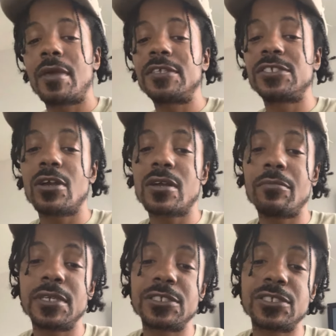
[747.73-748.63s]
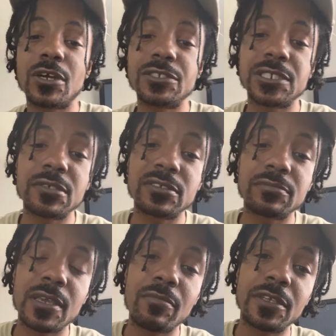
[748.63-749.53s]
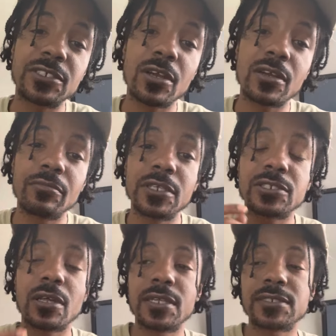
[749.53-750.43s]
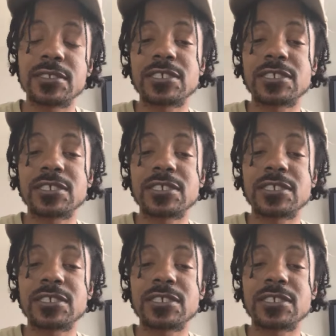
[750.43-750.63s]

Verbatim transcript: Make sure y'all come to get y'all gems, man. Make sure y'all come get y'all lessons.